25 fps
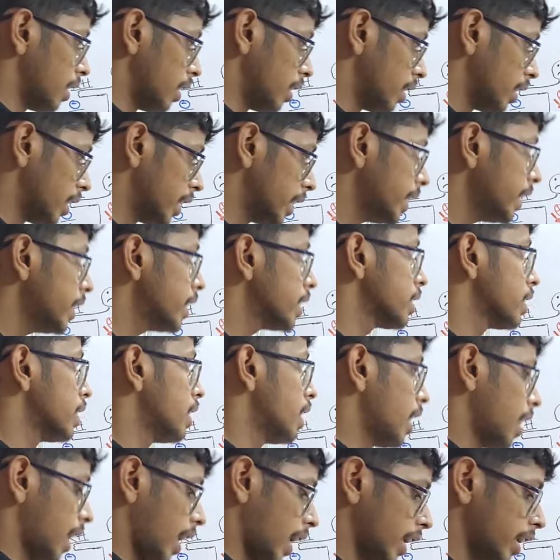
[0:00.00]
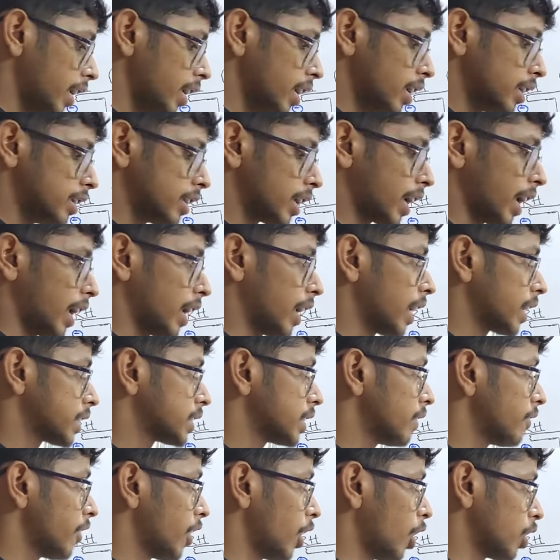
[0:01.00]
lead and the
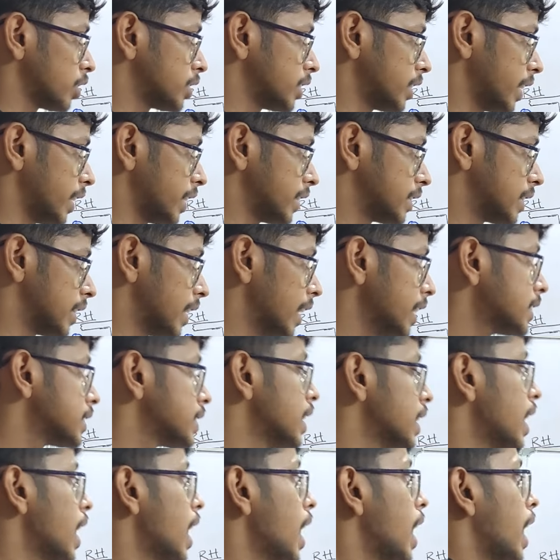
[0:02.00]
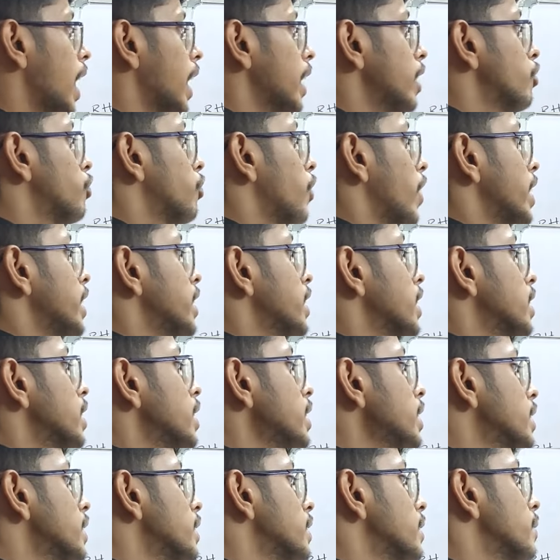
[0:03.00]
conduction velocity is less, and
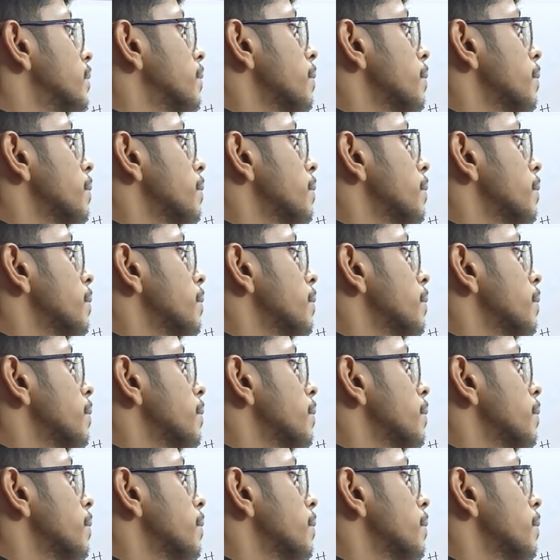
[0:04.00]
finally